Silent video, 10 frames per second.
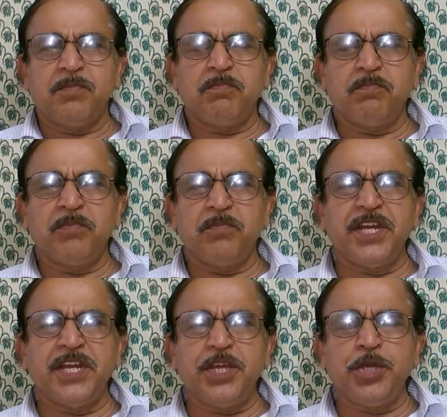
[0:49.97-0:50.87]

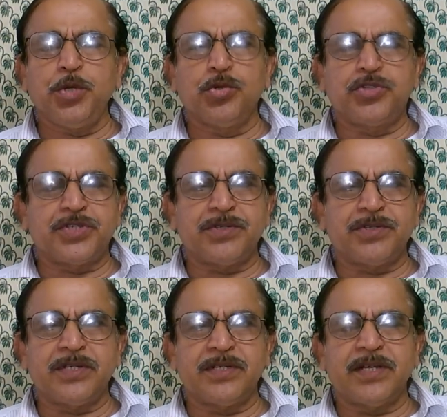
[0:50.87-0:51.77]
many youth
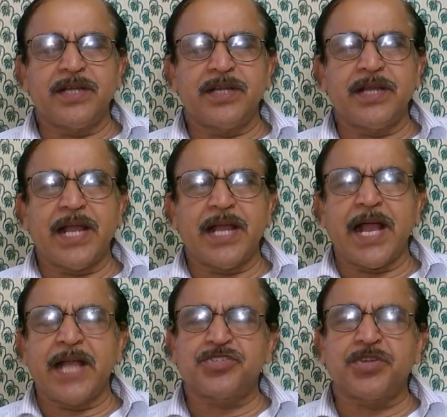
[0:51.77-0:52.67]

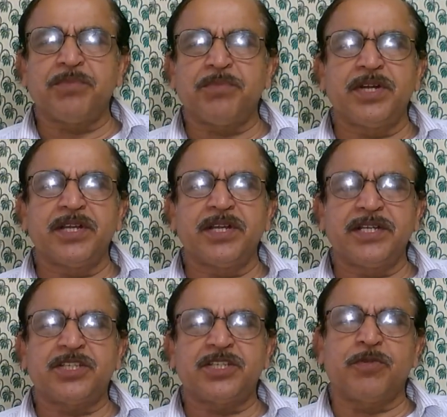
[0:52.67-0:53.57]
assemble in
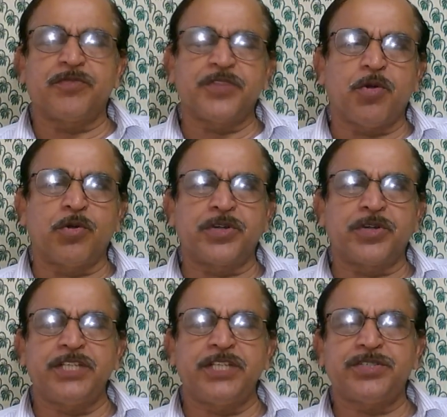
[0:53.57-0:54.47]
some of the
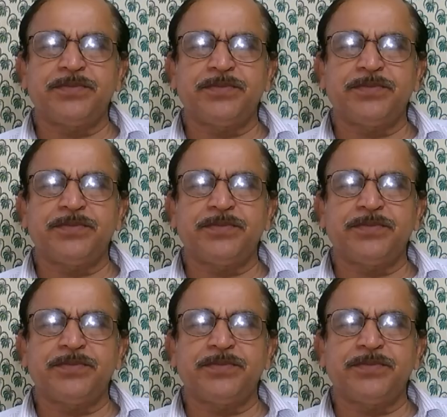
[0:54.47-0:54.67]
hotels,